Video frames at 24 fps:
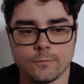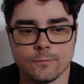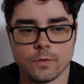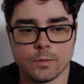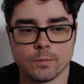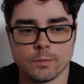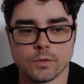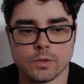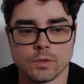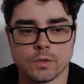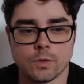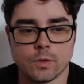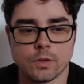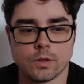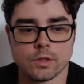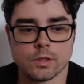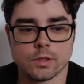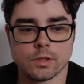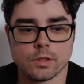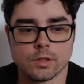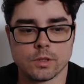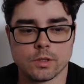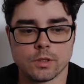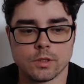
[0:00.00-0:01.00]
From
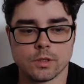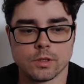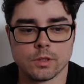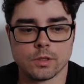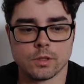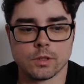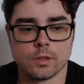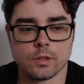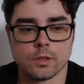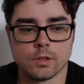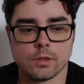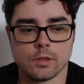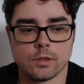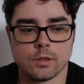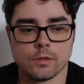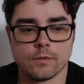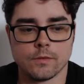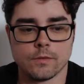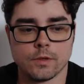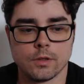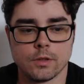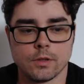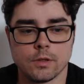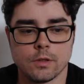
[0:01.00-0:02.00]
source
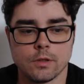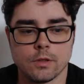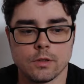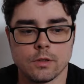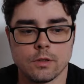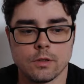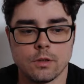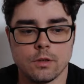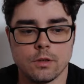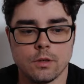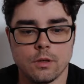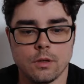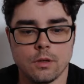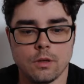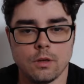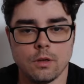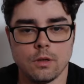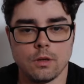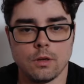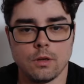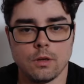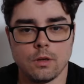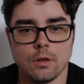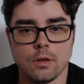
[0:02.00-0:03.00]
server.
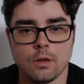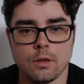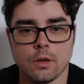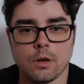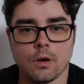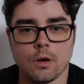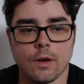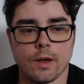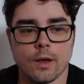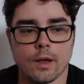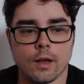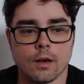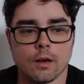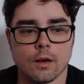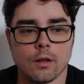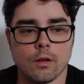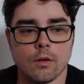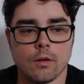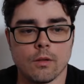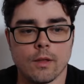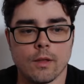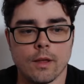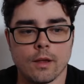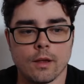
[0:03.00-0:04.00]
Oh, I gotta
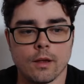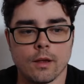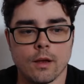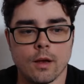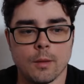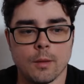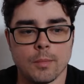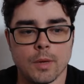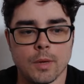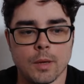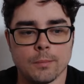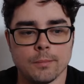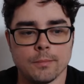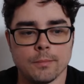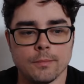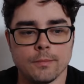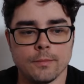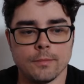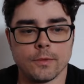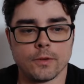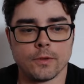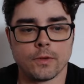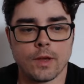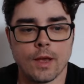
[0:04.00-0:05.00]
go like up
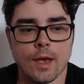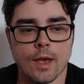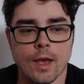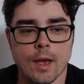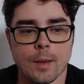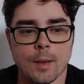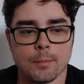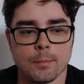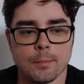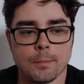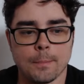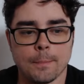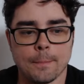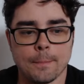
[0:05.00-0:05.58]
to app.